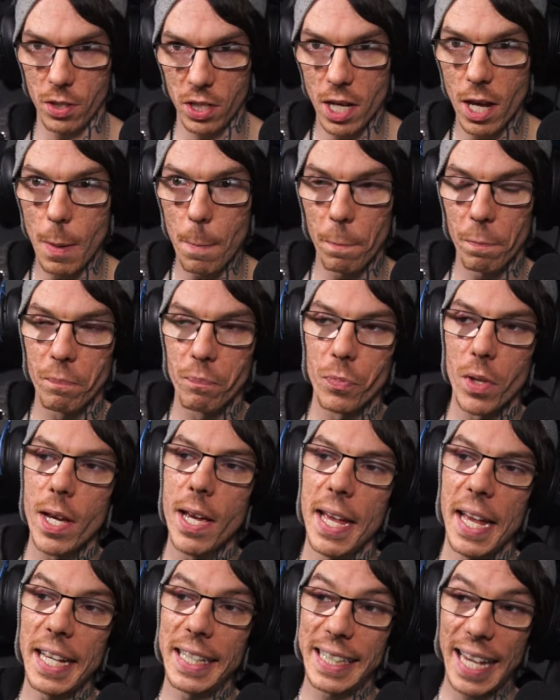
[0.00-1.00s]
team.
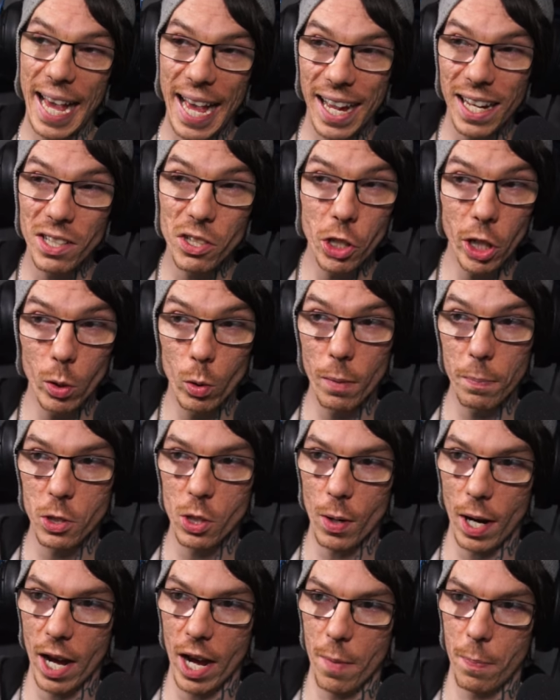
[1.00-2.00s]
It can go up
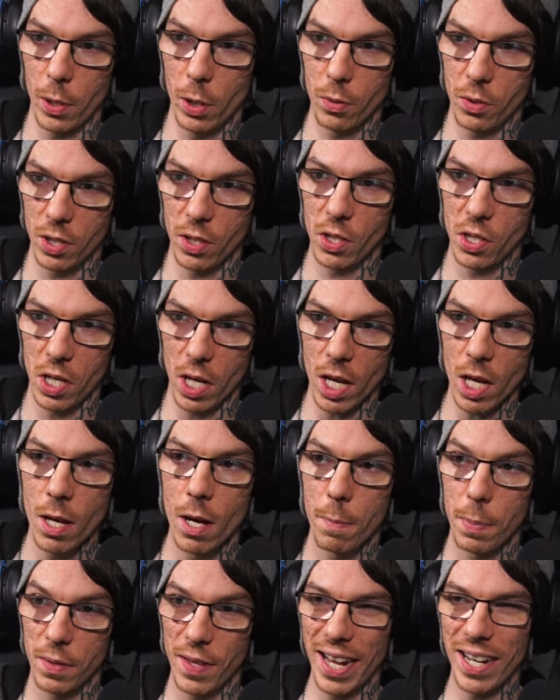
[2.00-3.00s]
to high potency,
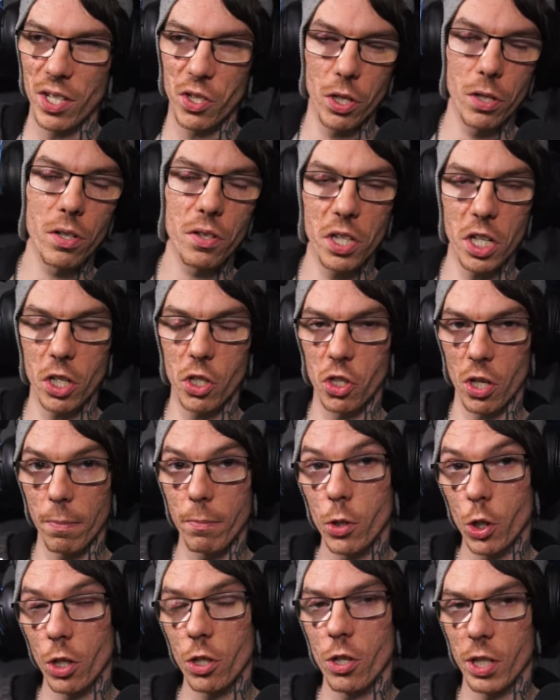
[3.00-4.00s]
but that is under the
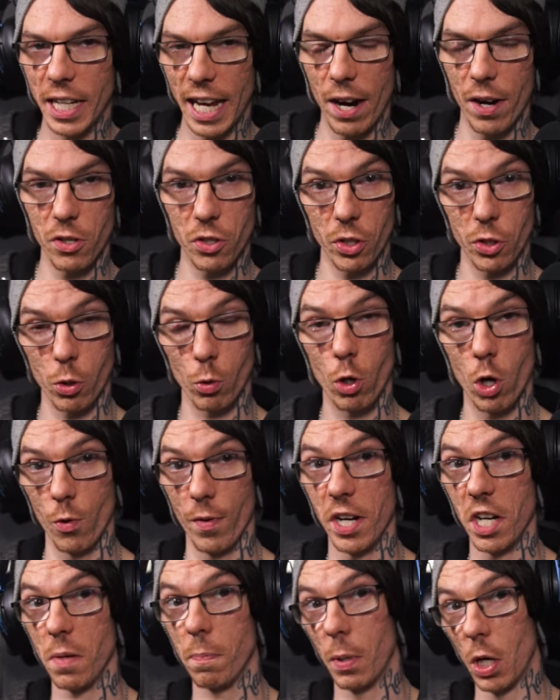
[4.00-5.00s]
assumption your characters are
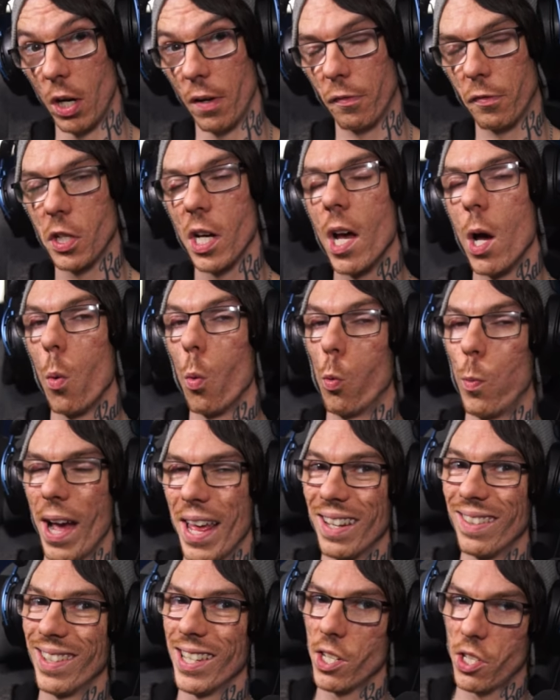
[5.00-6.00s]
already buffed
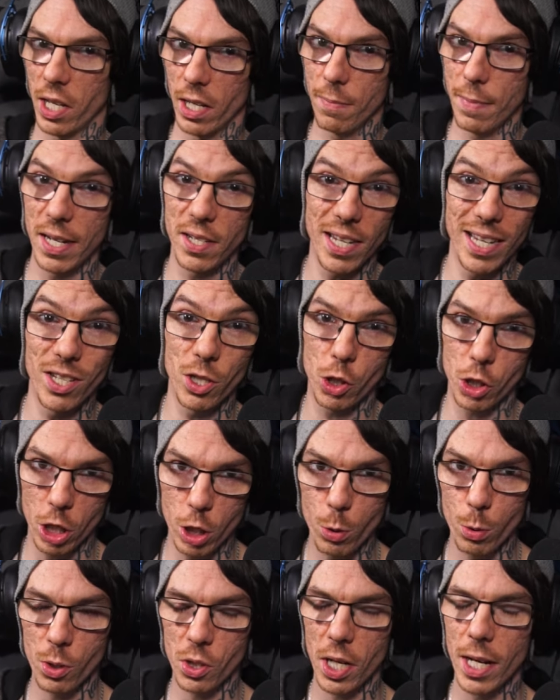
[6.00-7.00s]
when this limit is
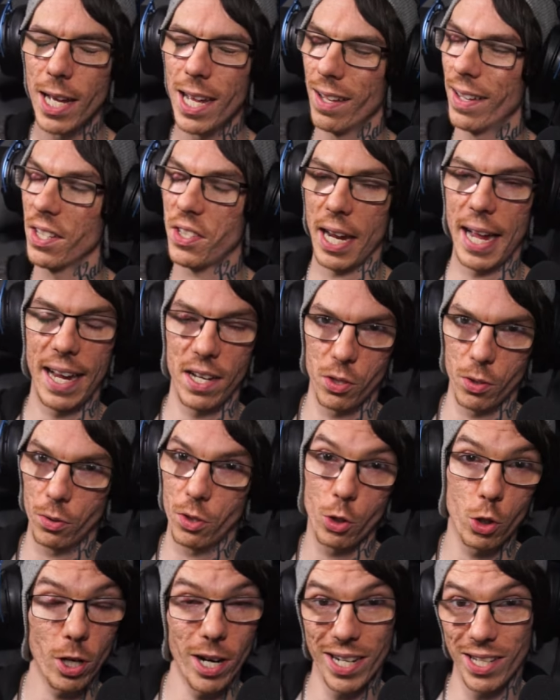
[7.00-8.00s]
used. That's a hassle to
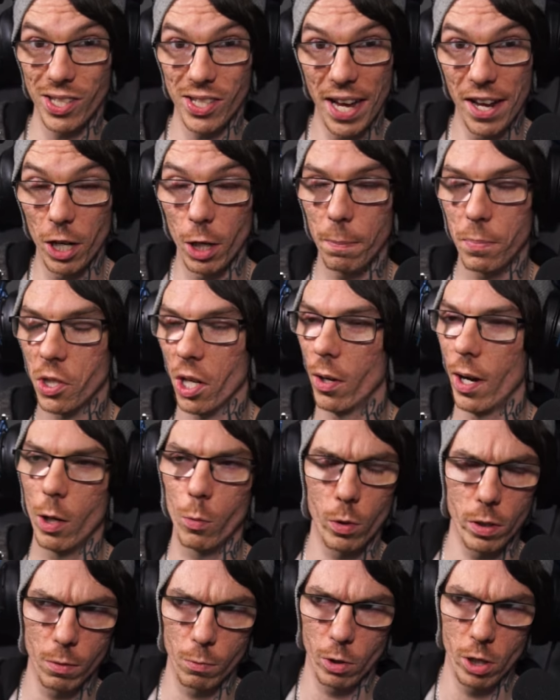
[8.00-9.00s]
try and set up, so I
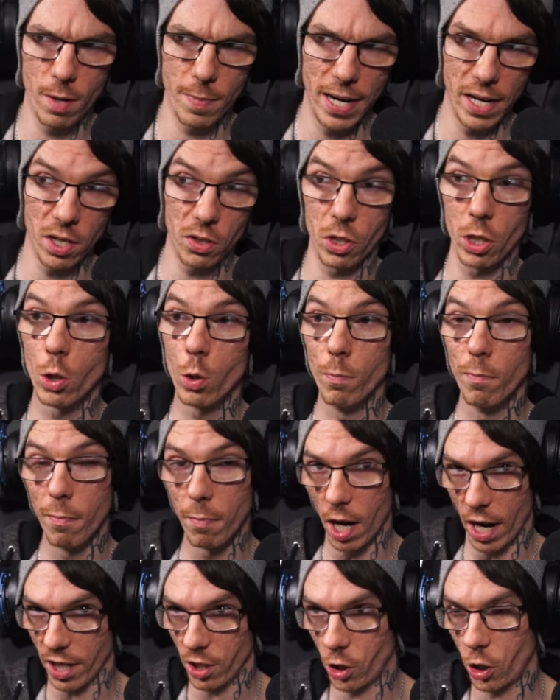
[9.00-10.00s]
wouldn't worry about it too
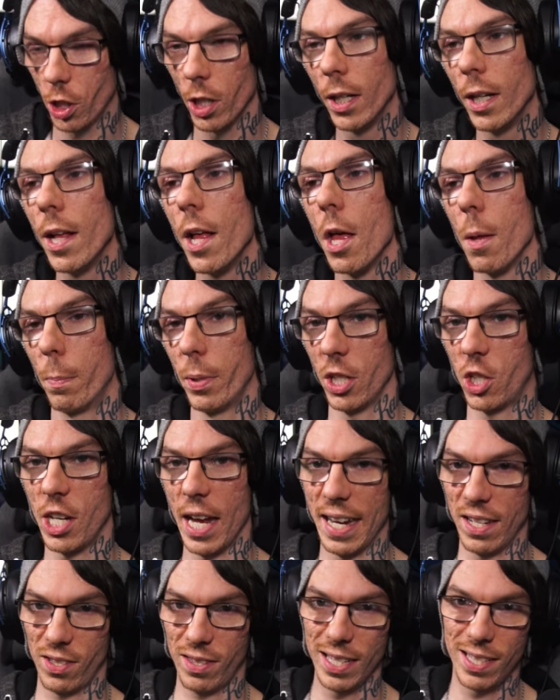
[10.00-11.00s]
much. But
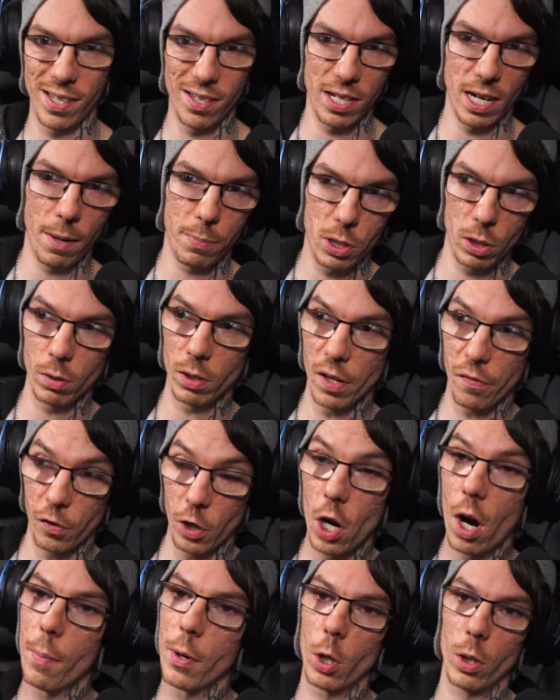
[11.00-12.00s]
yes, this is an absolutely
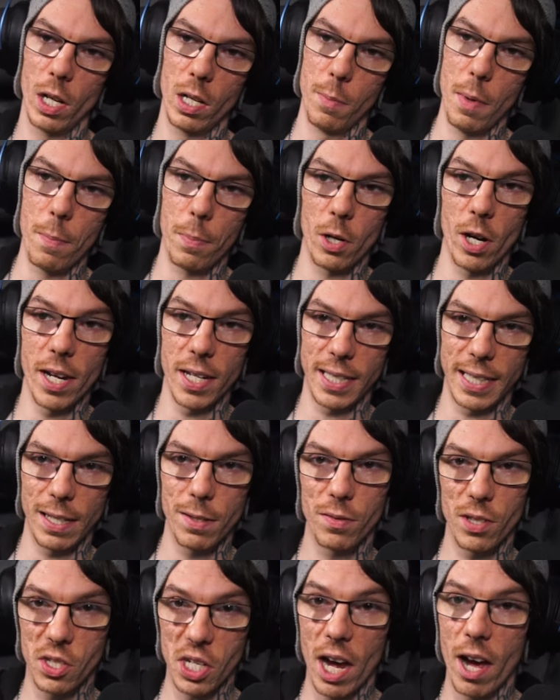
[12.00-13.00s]
phenomenal limit break.
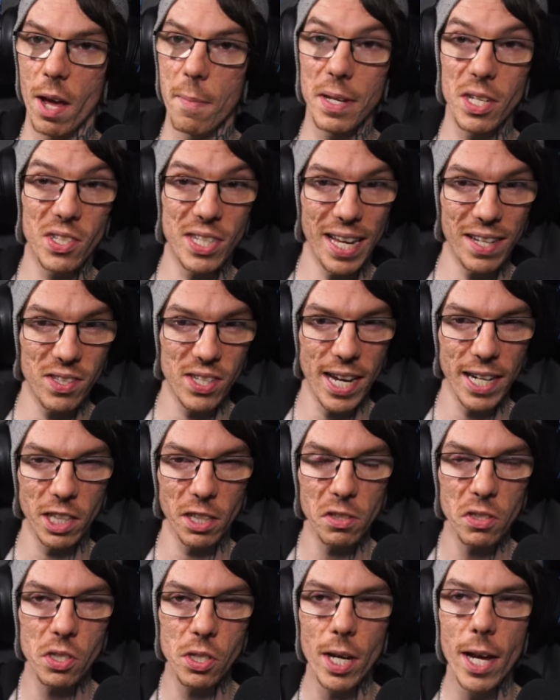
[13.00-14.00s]
The time is 10
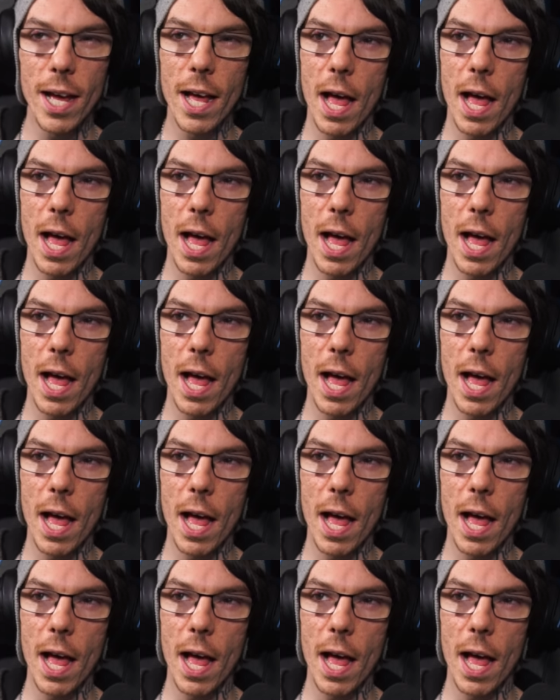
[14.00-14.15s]
seconds.